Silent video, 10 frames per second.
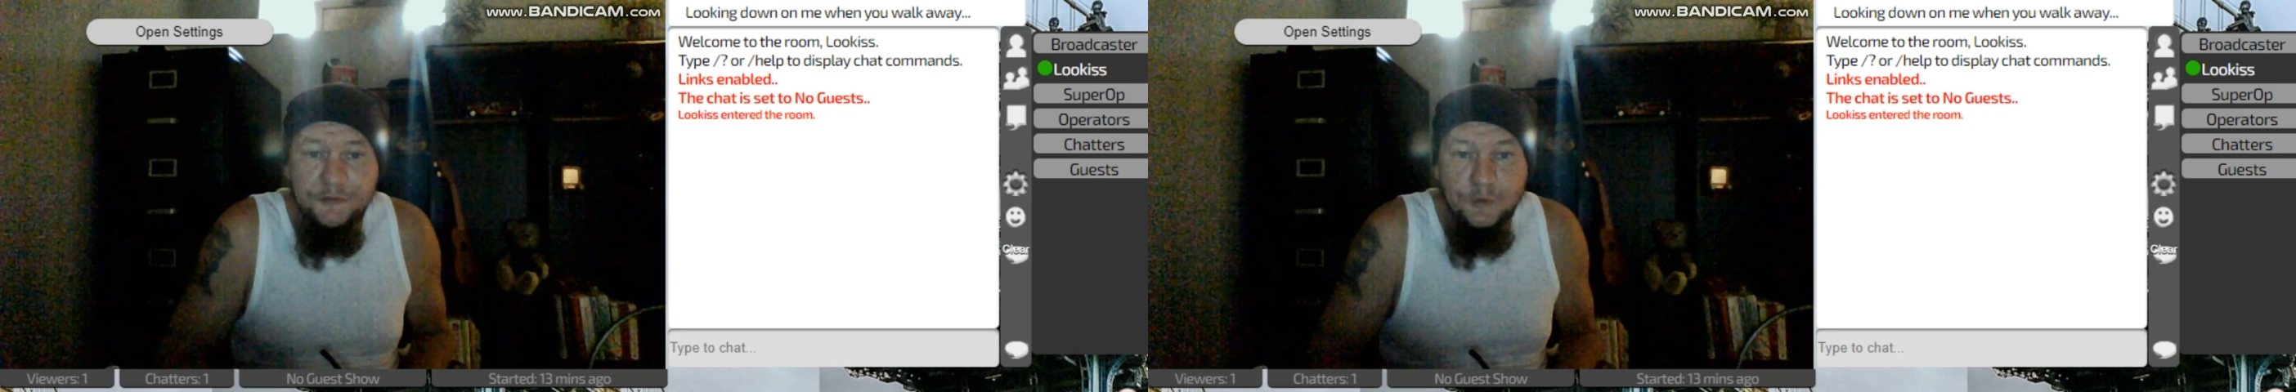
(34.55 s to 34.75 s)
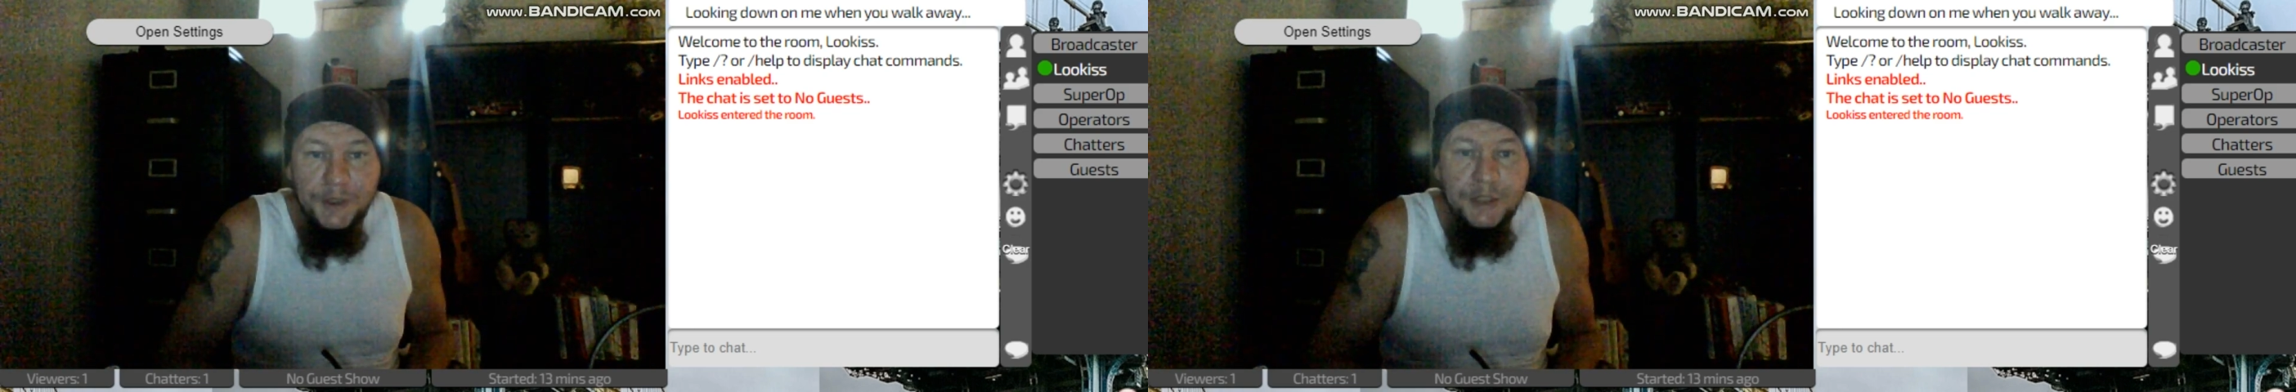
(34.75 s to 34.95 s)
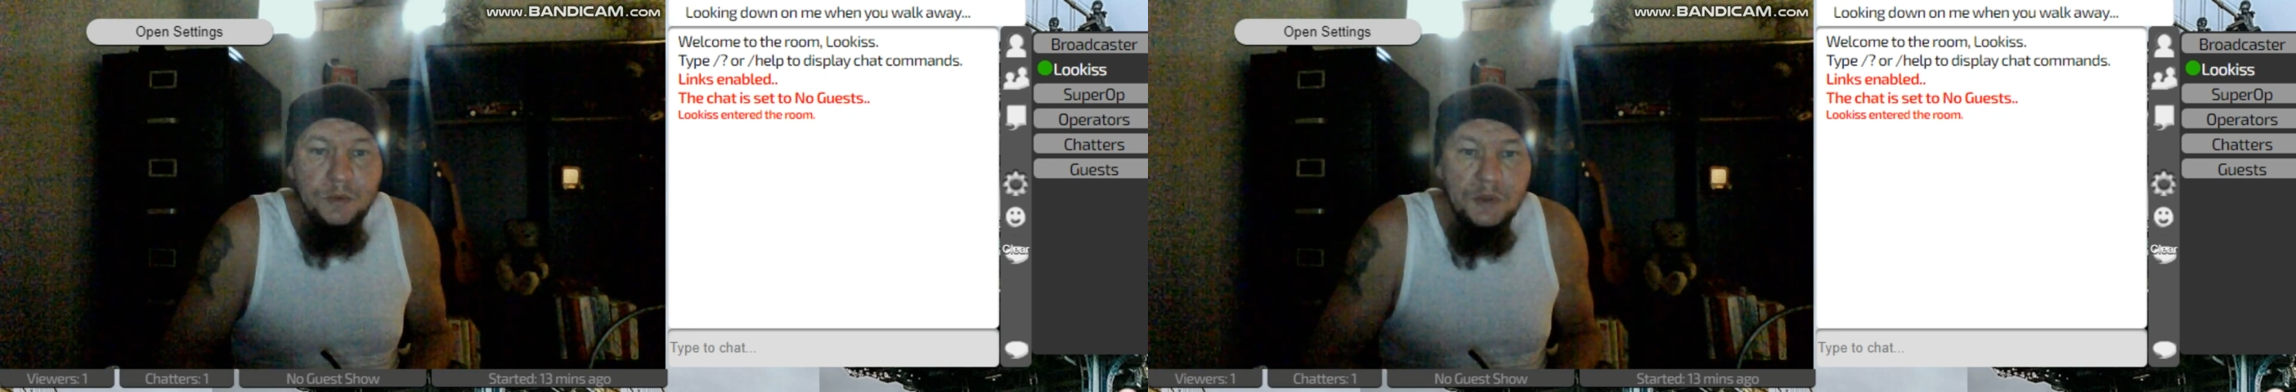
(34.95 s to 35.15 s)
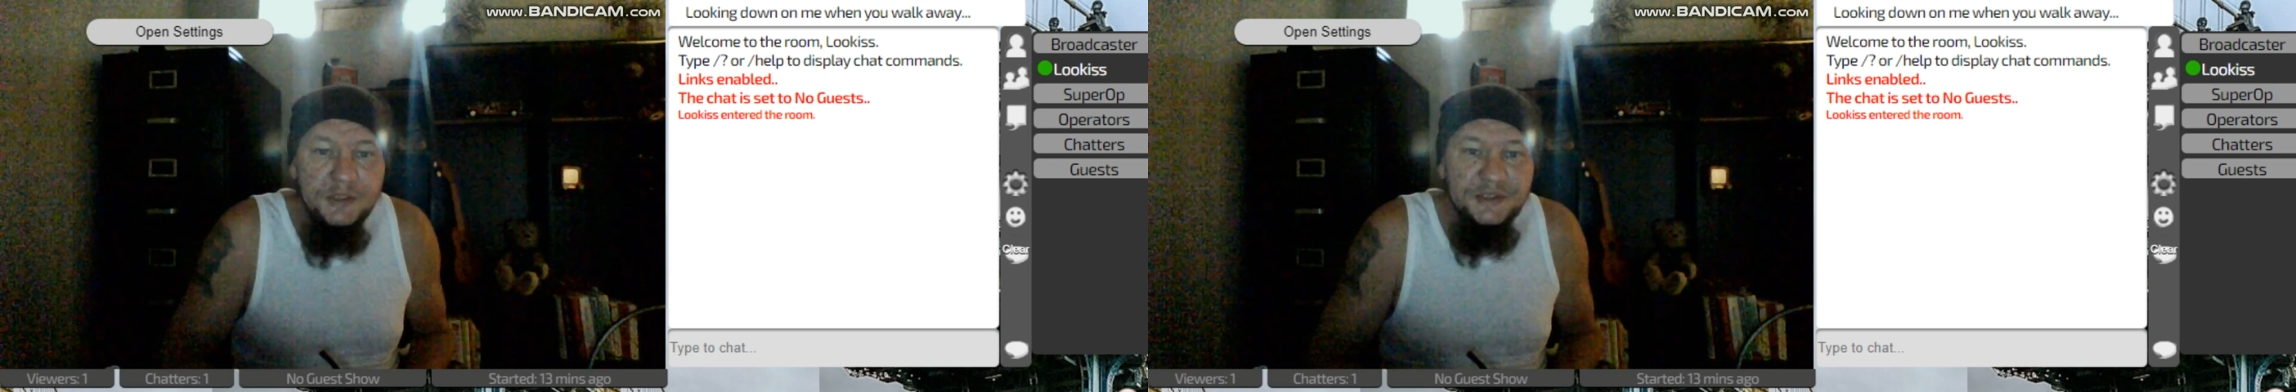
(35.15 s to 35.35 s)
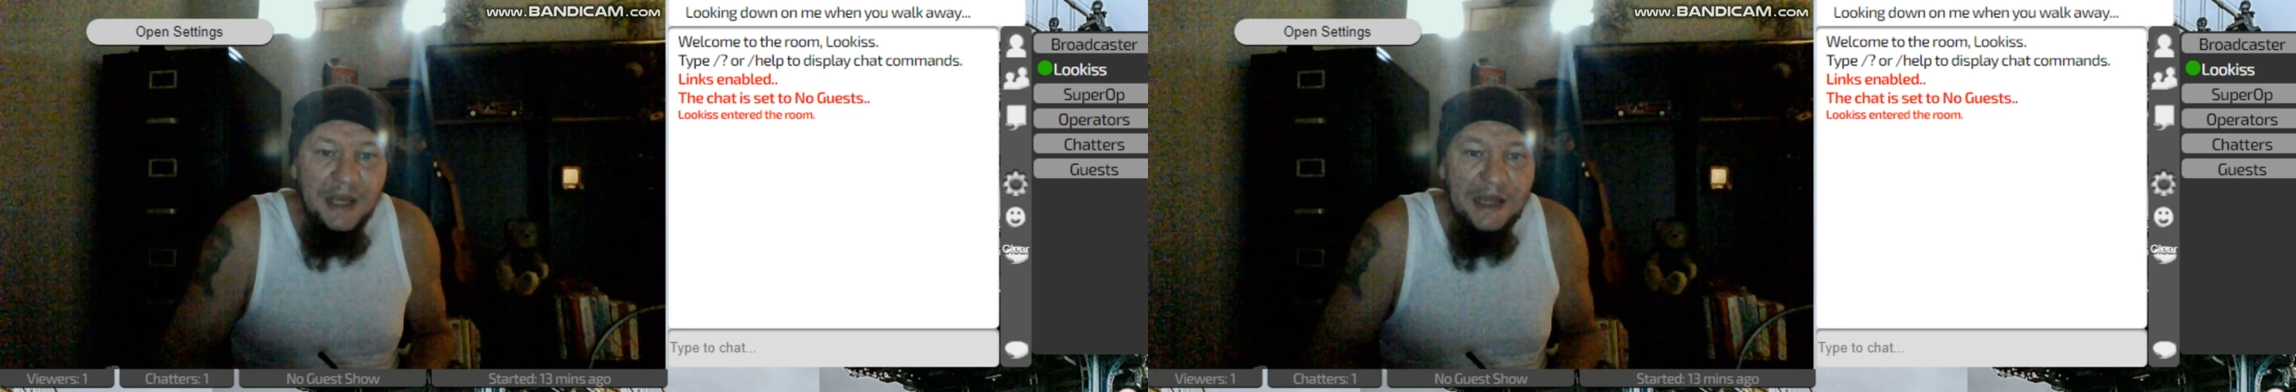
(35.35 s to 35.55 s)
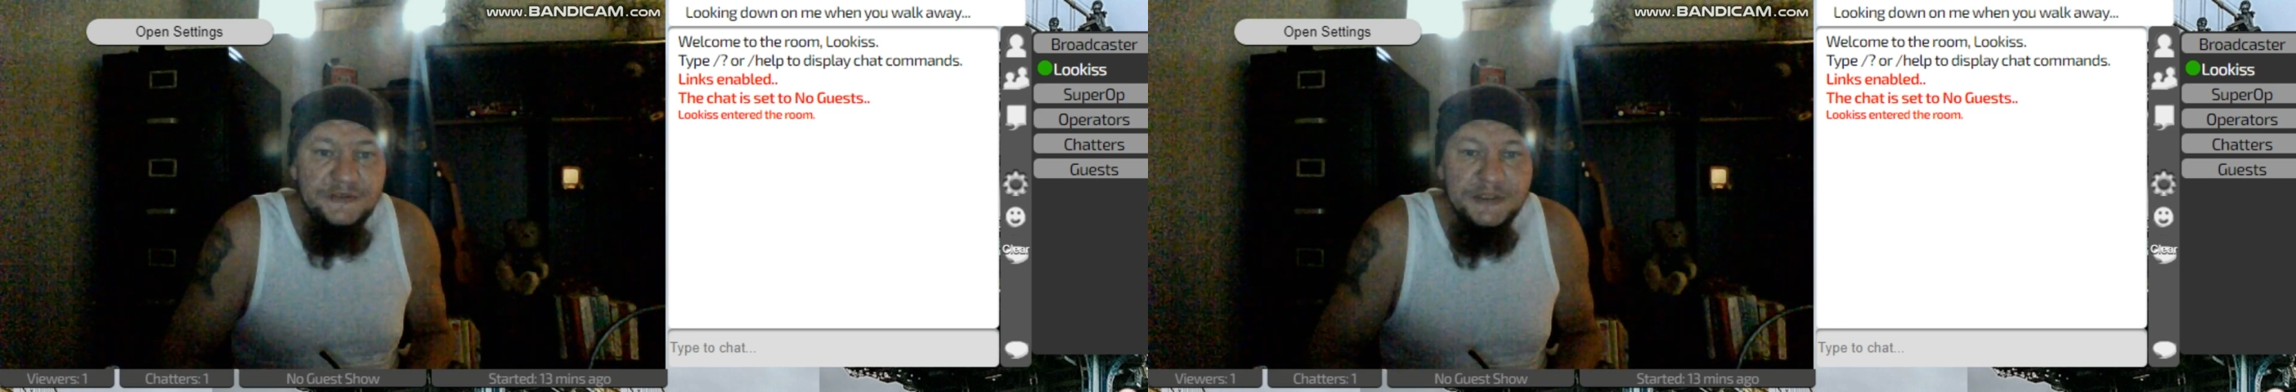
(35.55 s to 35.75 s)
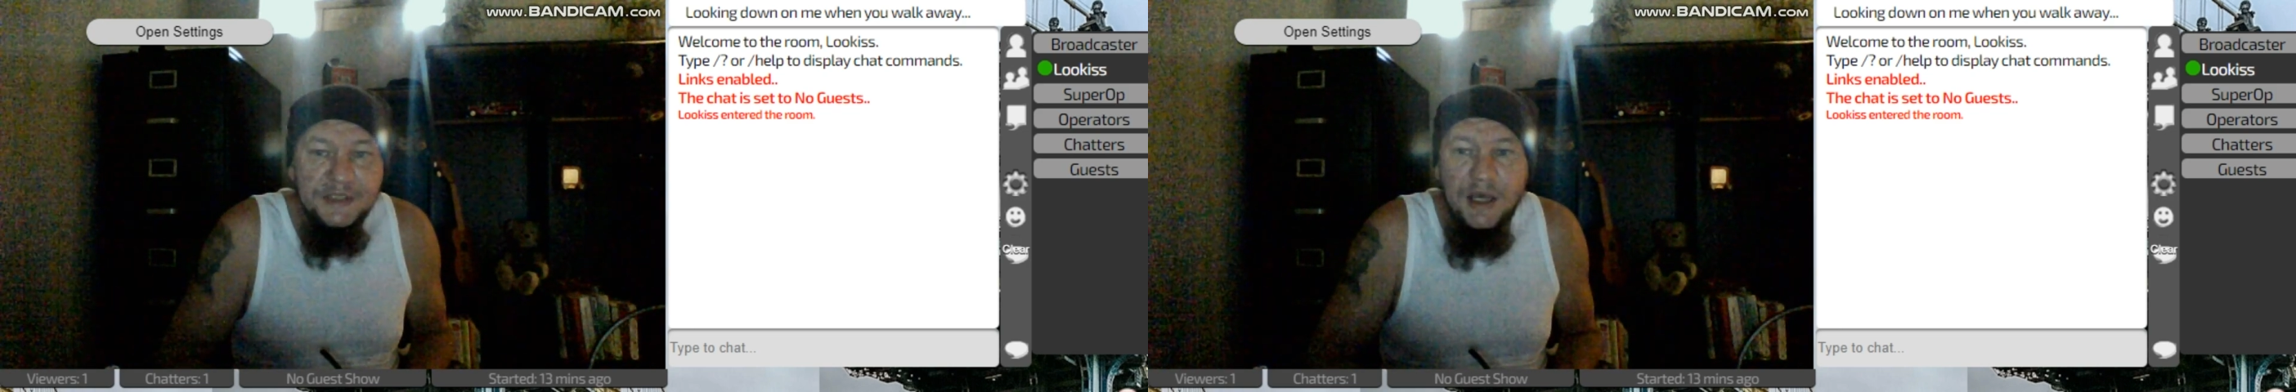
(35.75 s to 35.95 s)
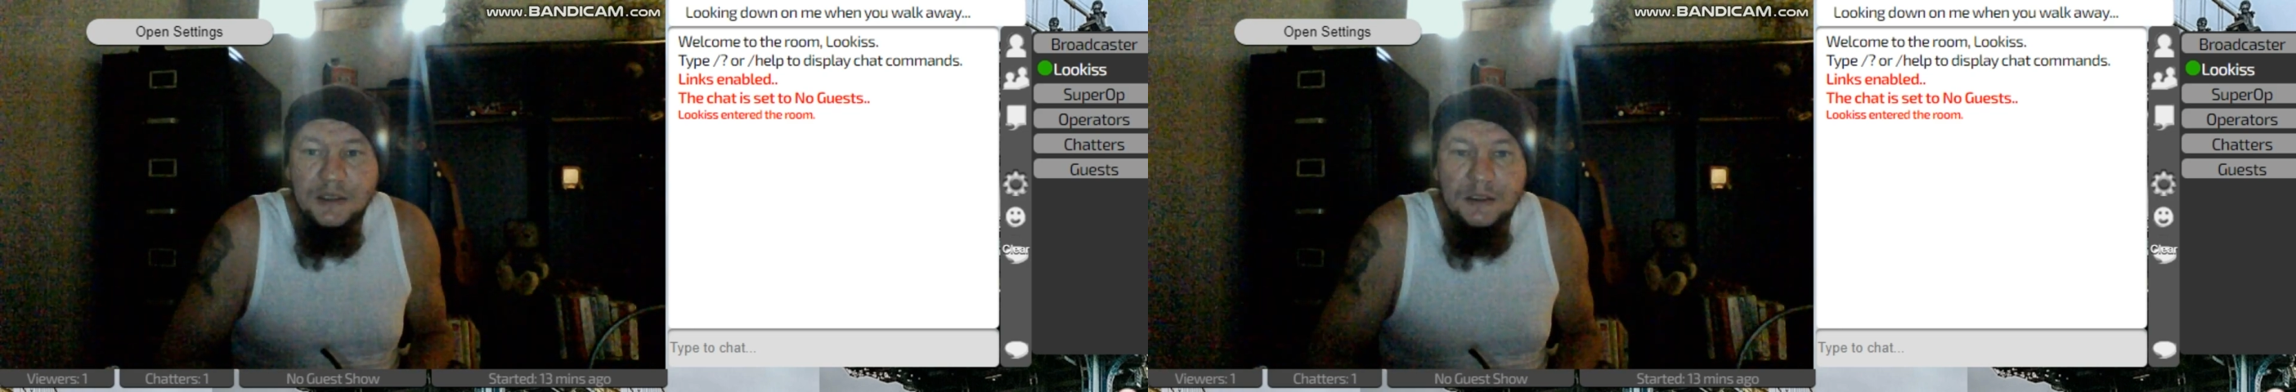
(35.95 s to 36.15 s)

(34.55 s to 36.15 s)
For me, it was after that.